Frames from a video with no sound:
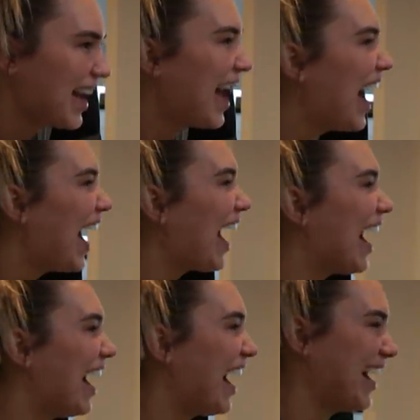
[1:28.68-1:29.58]

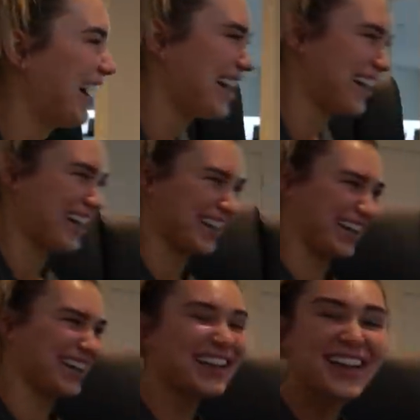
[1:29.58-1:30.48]

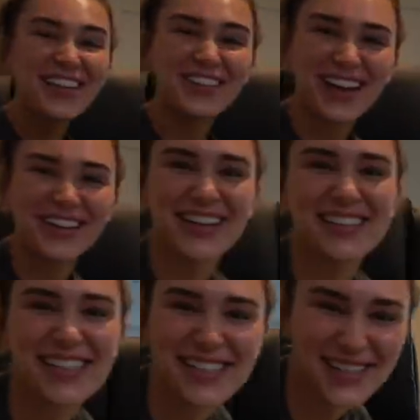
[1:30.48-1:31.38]
Michael
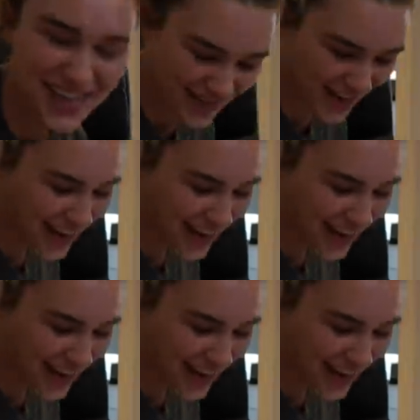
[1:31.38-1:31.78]
has the Instagram